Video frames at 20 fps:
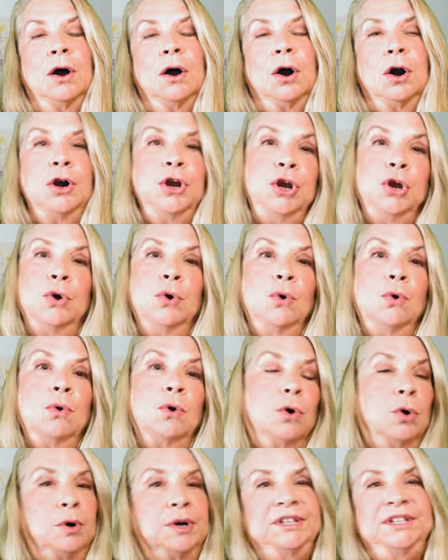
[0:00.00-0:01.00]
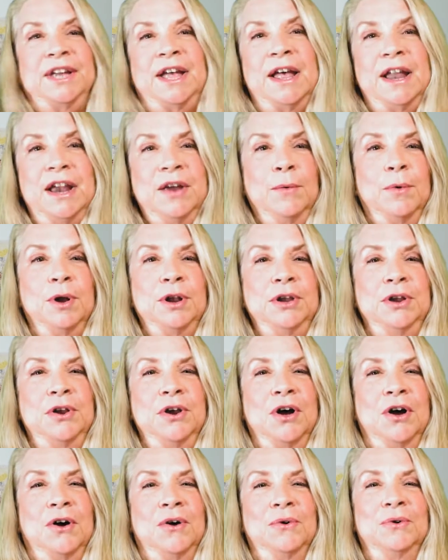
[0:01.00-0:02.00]
Are you, or is anyone you
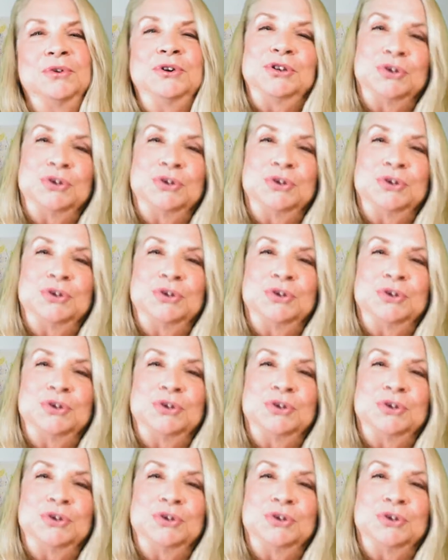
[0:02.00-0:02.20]
know,